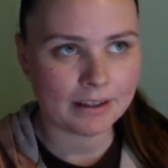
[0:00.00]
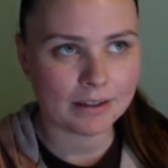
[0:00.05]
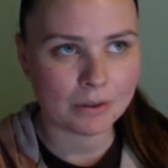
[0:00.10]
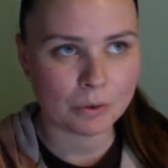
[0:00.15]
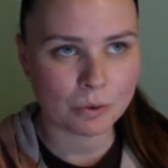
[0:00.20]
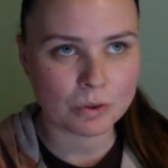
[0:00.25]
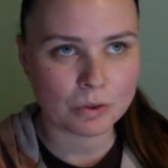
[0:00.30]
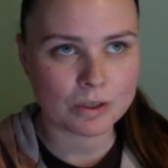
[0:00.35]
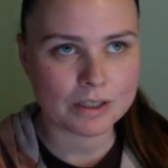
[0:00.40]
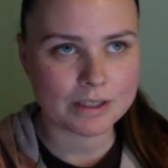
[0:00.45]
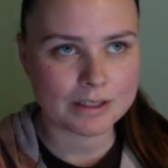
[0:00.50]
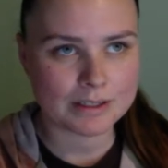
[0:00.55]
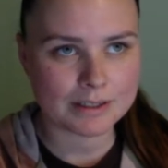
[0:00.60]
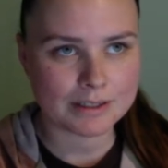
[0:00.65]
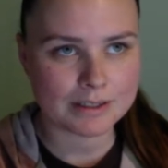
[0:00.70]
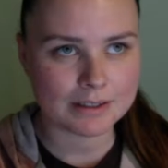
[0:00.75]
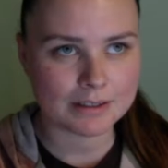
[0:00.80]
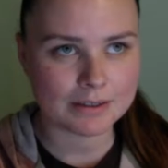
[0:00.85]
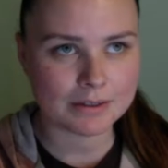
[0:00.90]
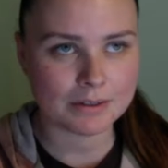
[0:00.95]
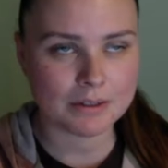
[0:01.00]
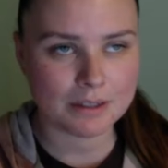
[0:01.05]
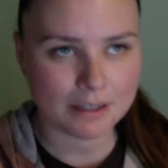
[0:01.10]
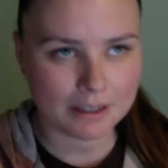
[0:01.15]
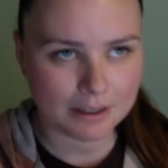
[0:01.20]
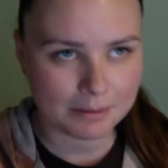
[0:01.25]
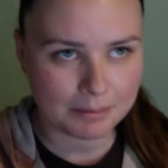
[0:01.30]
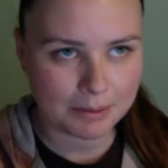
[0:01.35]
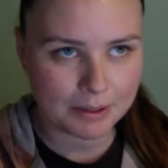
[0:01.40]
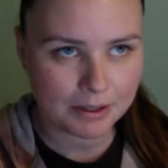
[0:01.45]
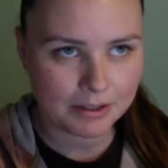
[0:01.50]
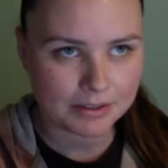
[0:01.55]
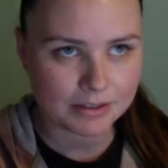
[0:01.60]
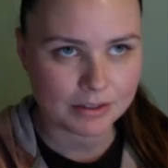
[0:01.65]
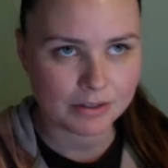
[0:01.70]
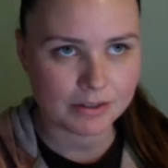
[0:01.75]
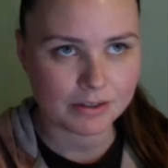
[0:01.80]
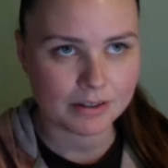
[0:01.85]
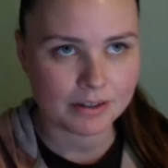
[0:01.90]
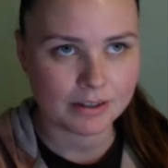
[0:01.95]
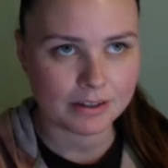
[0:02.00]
autism, like a person